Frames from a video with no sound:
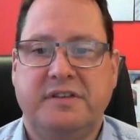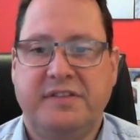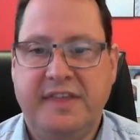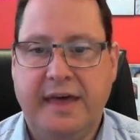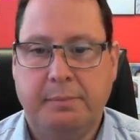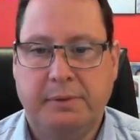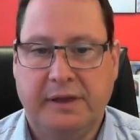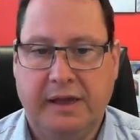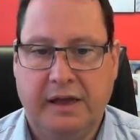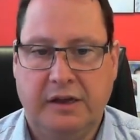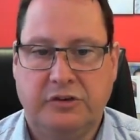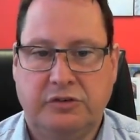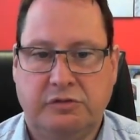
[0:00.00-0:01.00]
in the
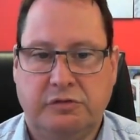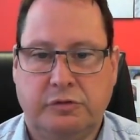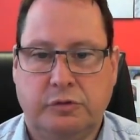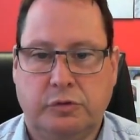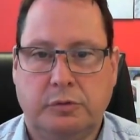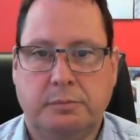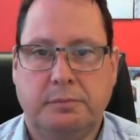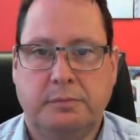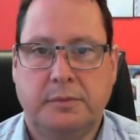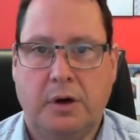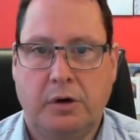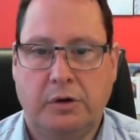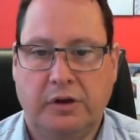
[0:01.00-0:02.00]
application form
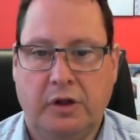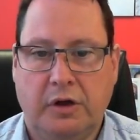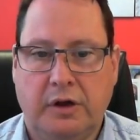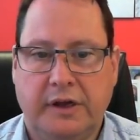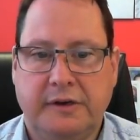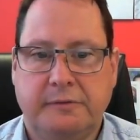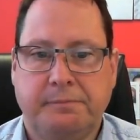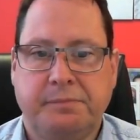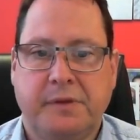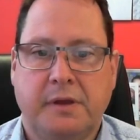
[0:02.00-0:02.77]
online